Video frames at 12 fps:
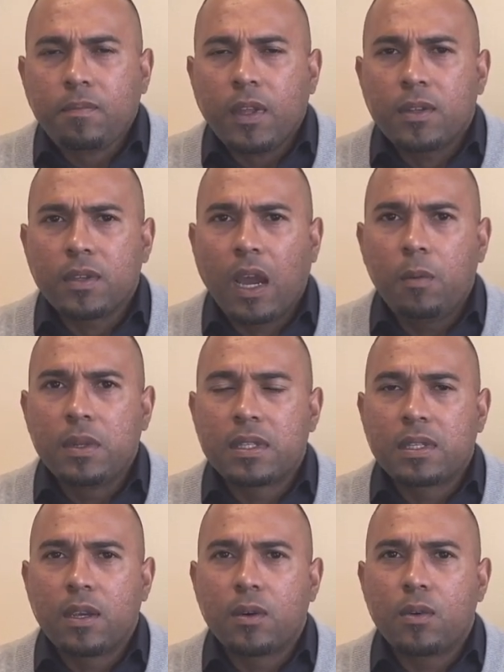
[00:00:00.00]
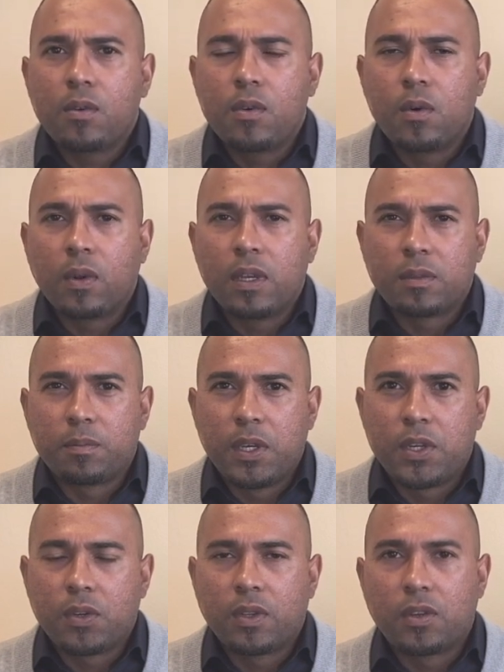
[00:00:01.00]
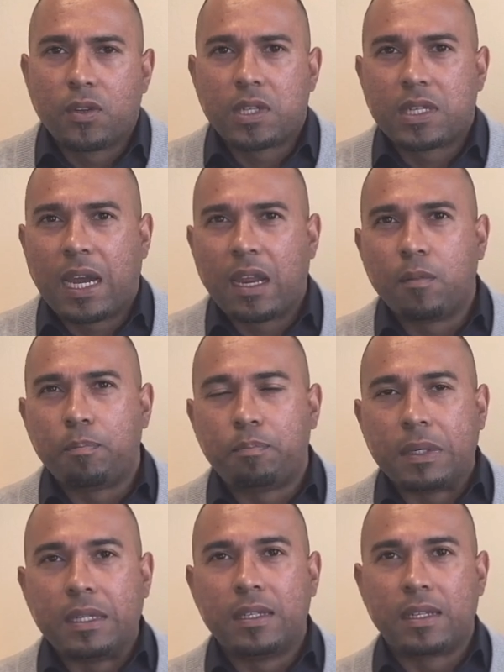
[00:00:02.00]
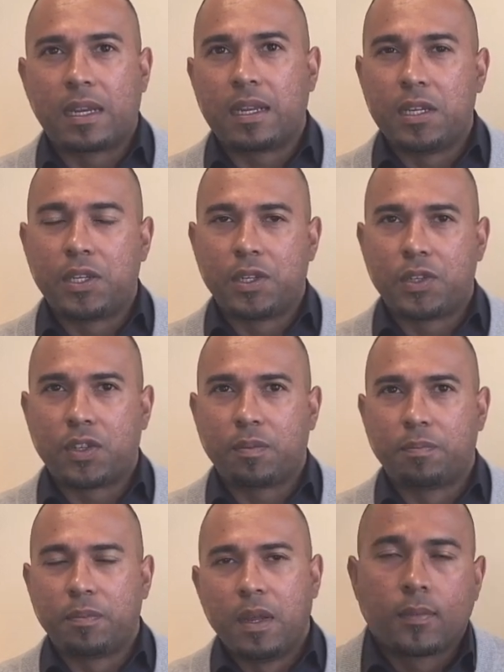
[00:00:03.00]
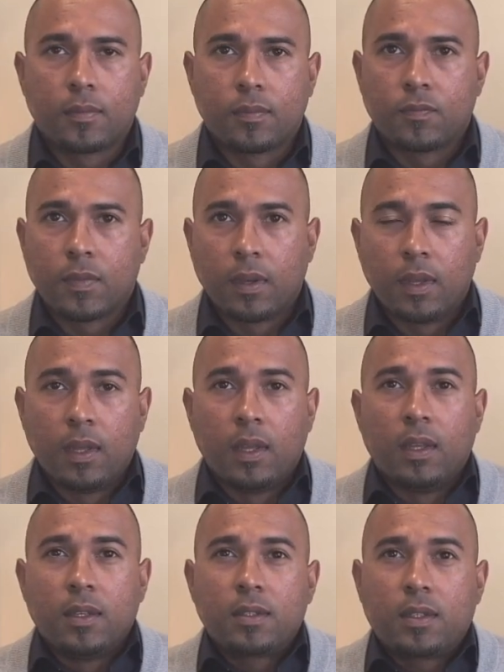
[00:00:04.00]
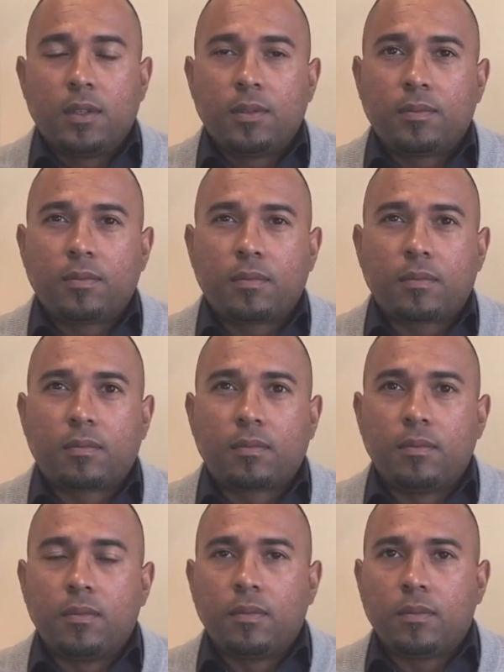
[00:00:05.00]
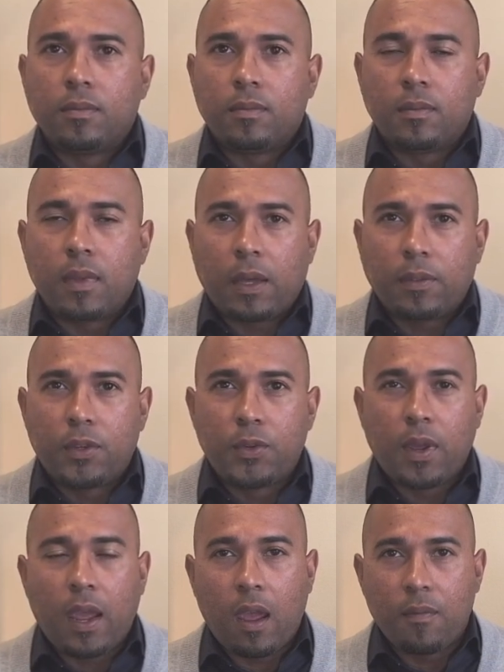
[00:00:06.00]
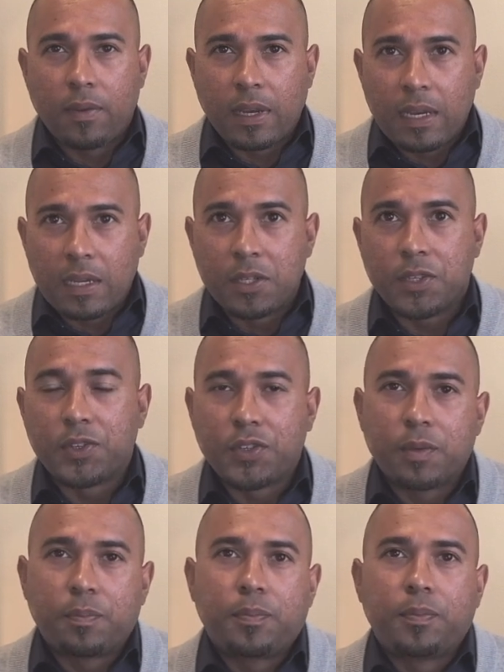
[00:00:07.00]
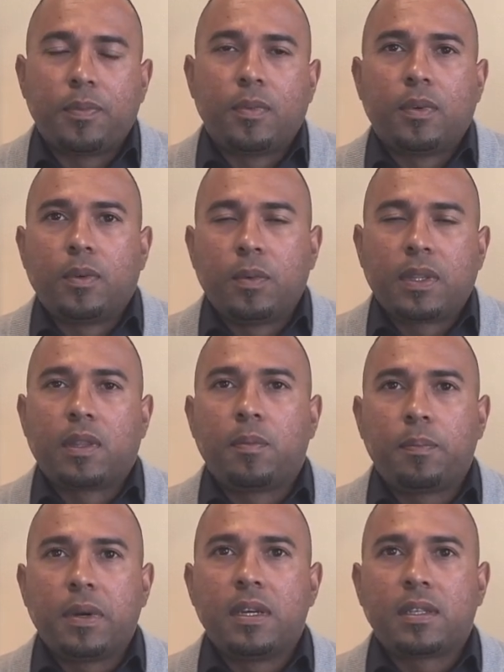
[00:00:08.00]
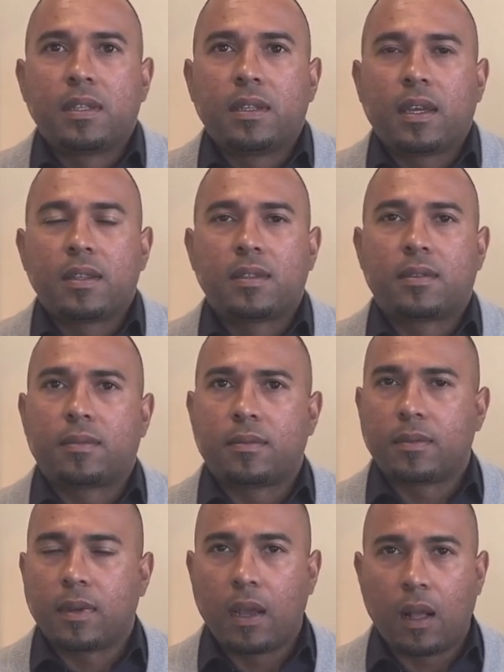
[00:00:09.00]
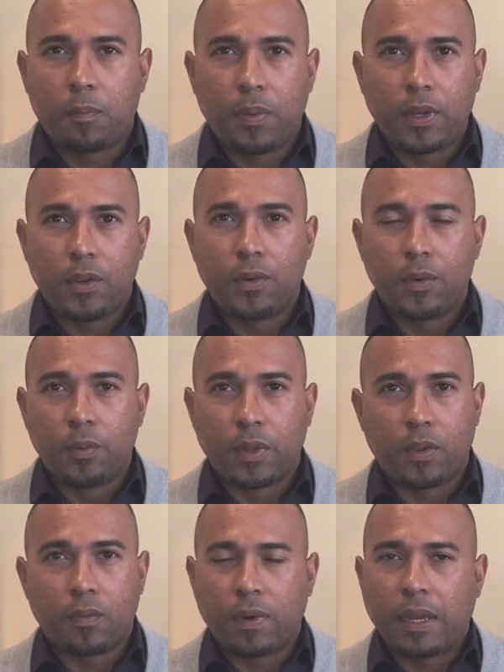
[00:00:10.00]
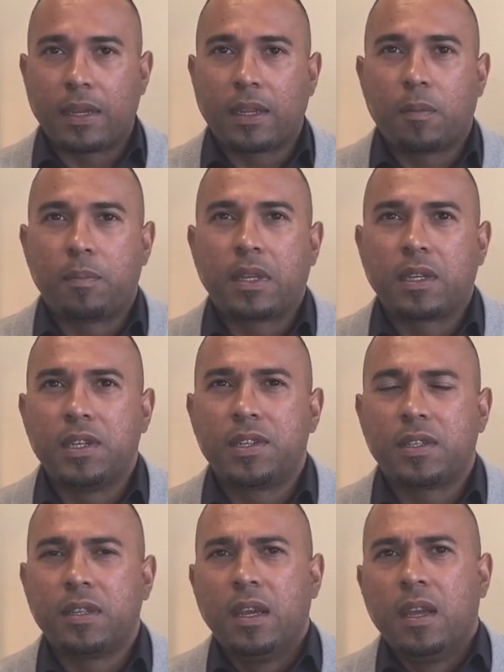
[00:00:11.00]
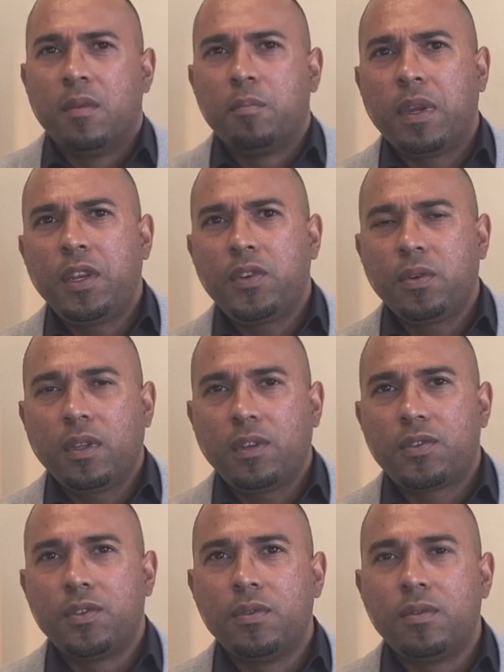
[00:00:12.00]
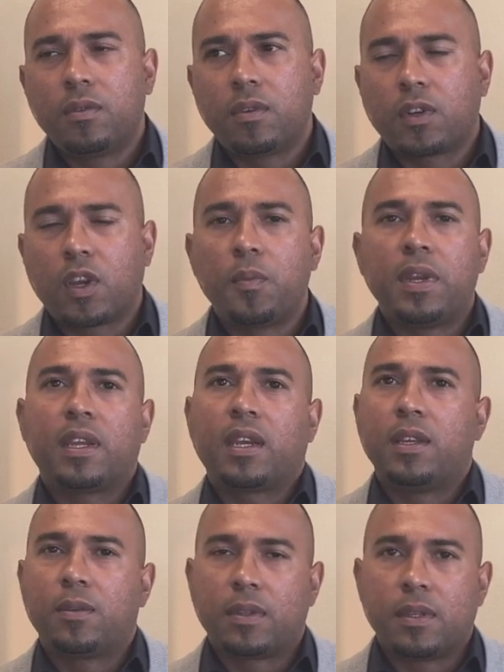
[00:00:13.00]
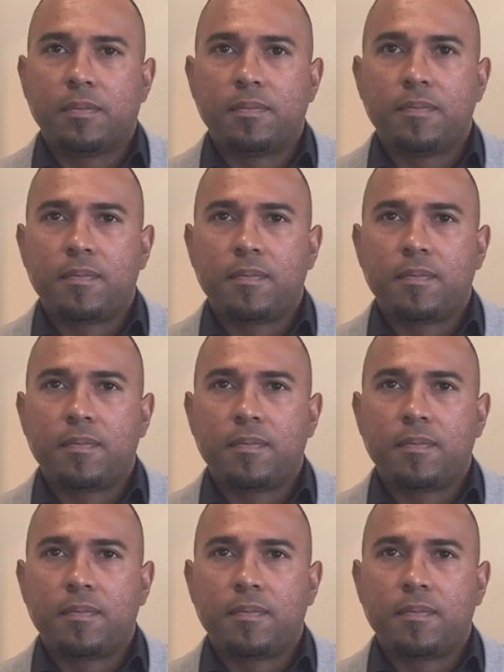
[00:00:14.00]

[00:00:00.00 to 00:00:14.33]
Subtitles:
So I would say always make sure that you try and build a relationship. So now that you have a relationship with the person that's helping you with your funding application, make sure that you communicate with them,